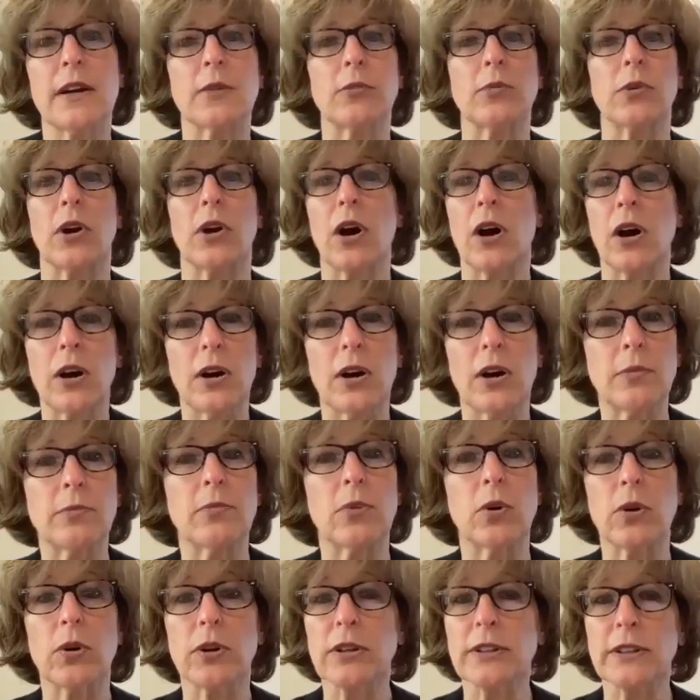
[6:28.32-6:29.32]
We're all
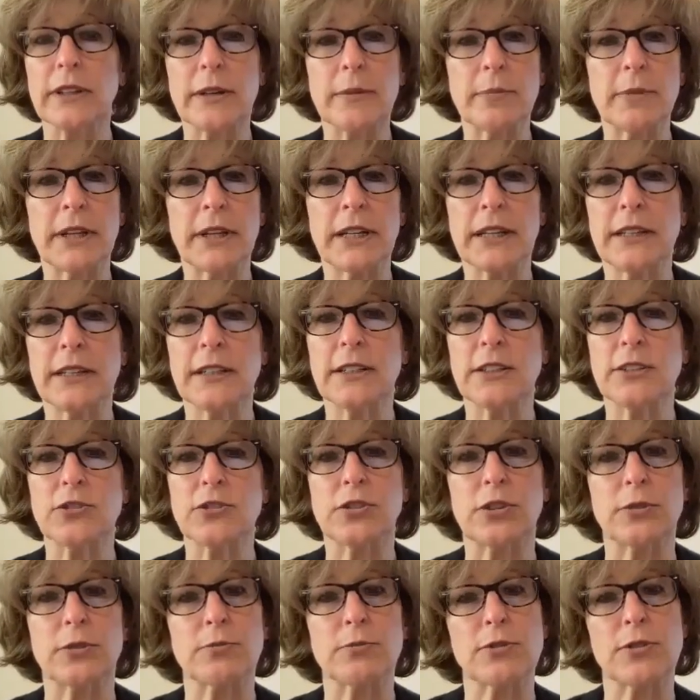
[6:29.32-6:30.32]
more limited in
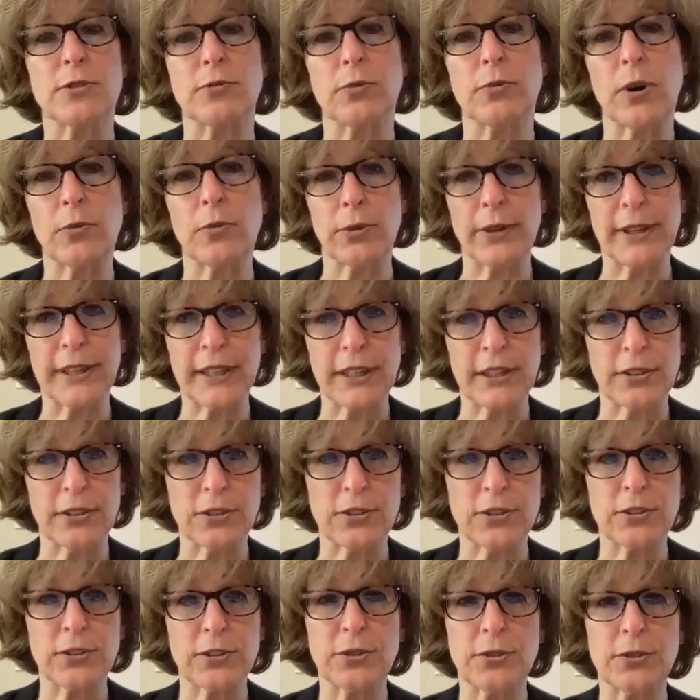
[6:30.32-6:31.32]
terms of what we can
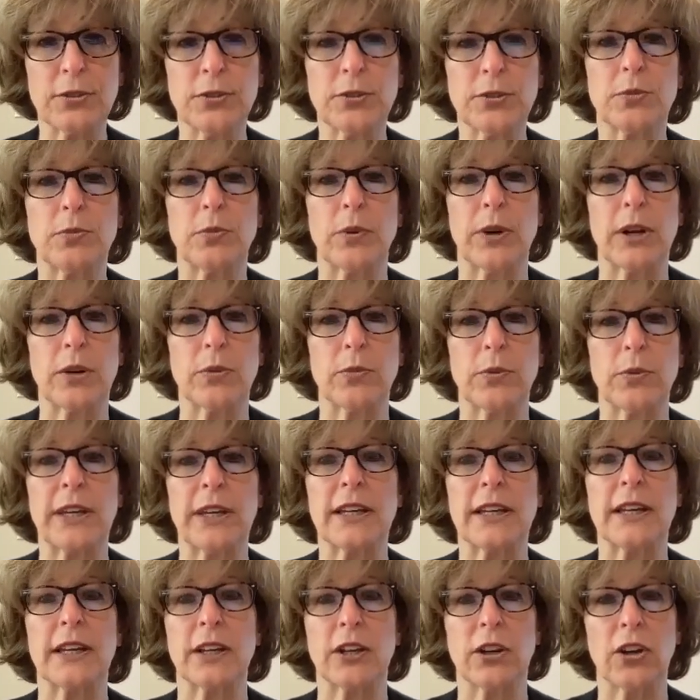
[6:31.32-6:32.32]
do, where we
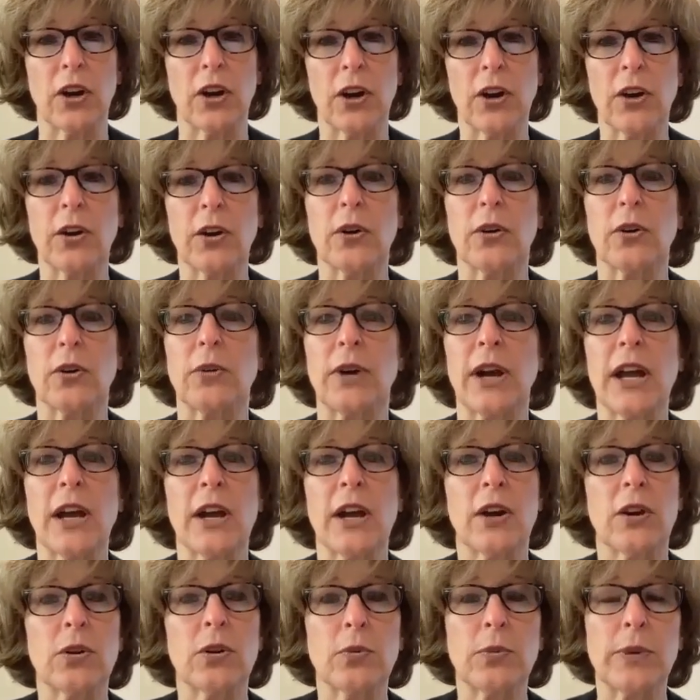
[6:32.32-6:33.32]
can go,
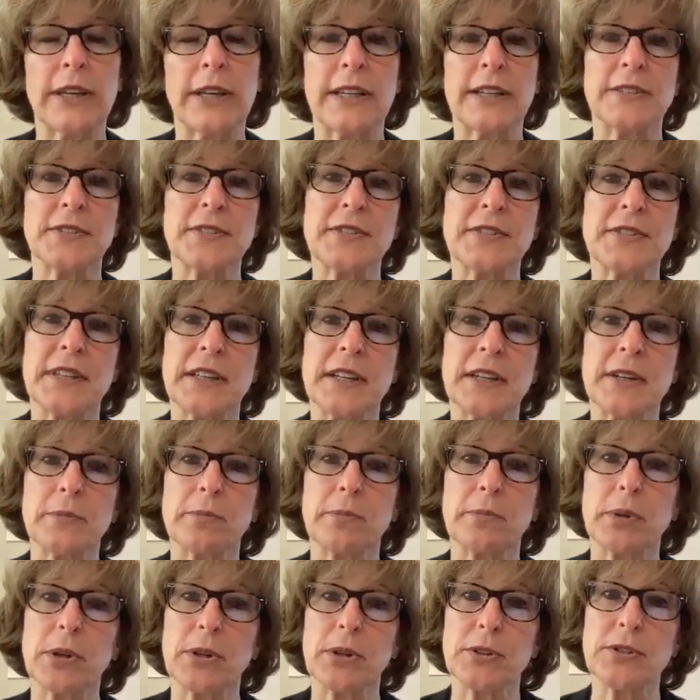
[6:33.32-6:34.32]
who we can see in
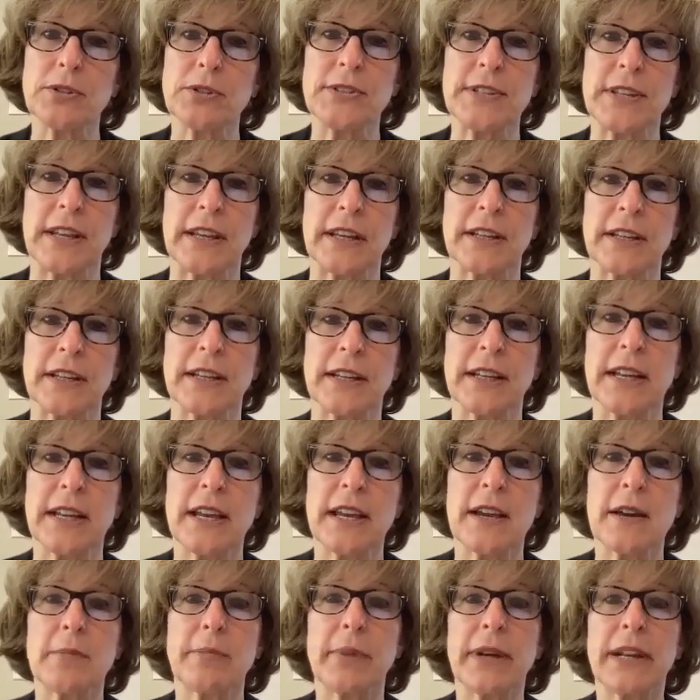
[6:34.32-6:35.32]
person.
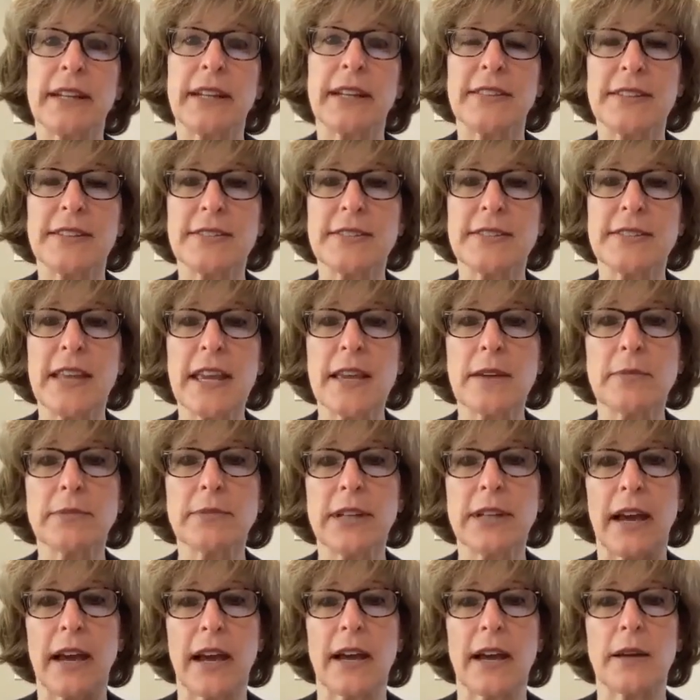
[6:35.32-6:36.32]
But at the same
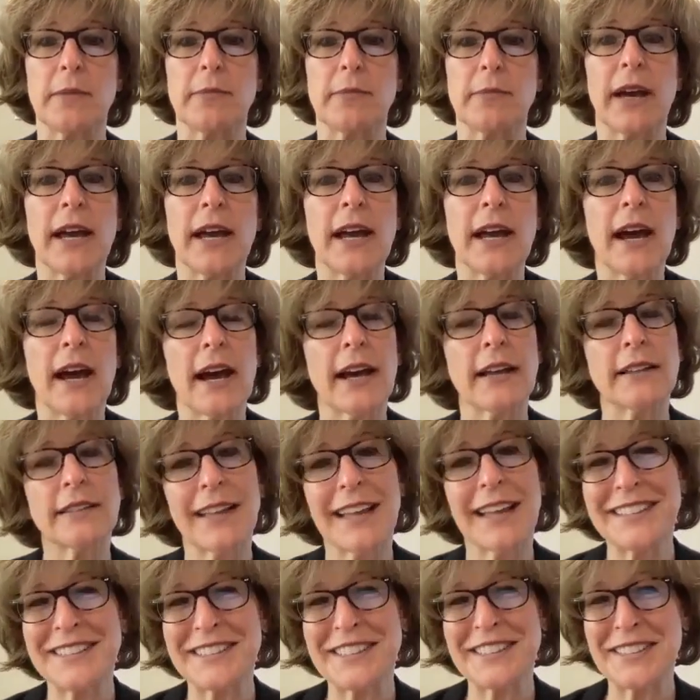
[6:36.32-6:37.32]
time, I
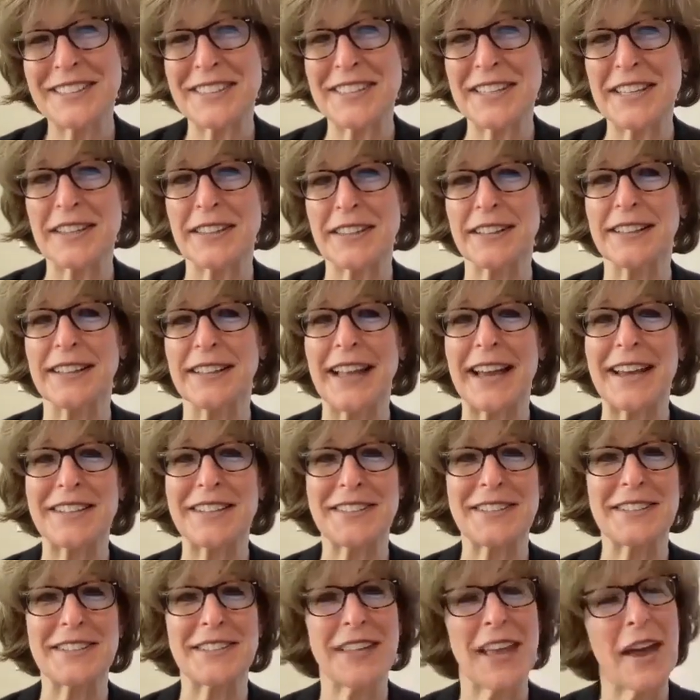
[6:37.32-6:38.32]
like to see the
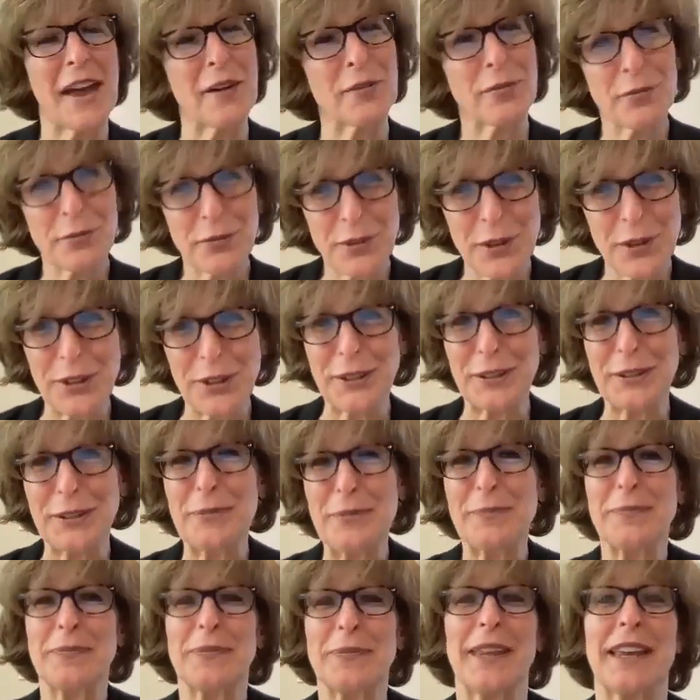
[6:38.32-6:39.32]
glasses half full,
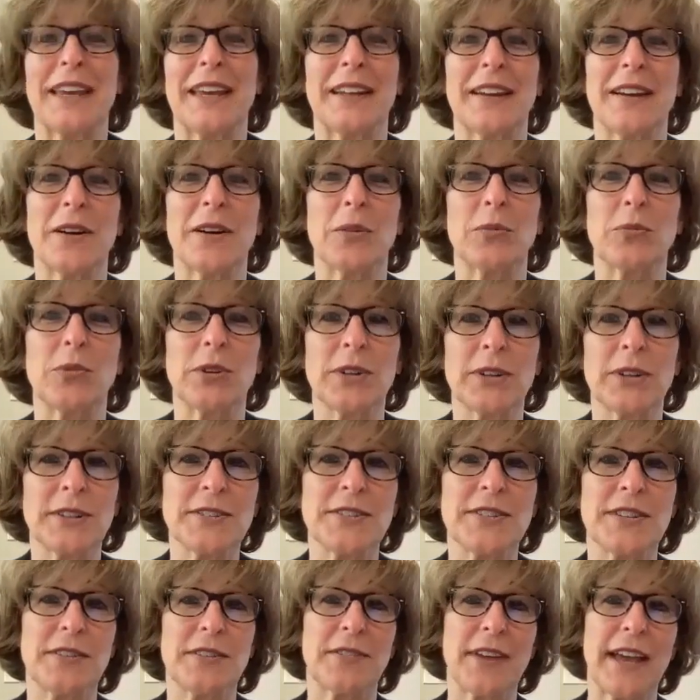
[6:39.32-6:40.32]
and our
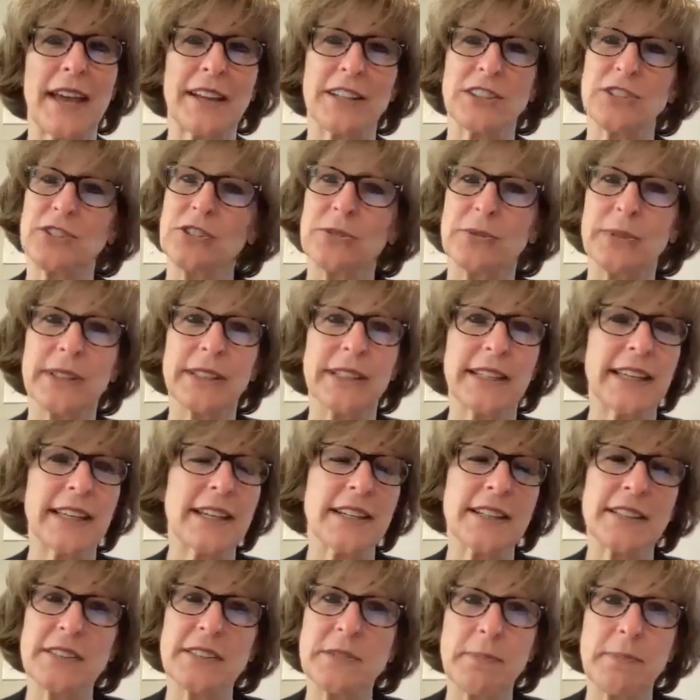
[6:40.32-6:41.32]
worlds have actually
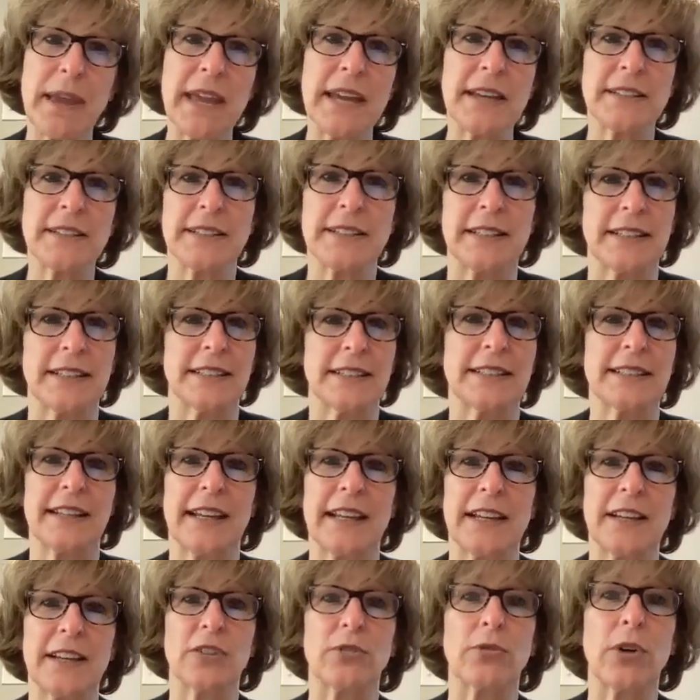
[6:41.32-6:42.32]
expanded
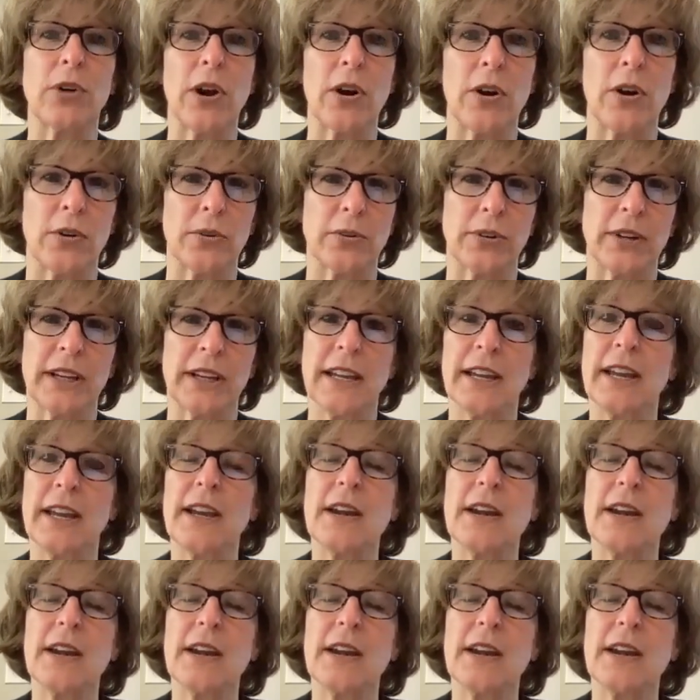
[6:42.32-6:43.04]
and grown.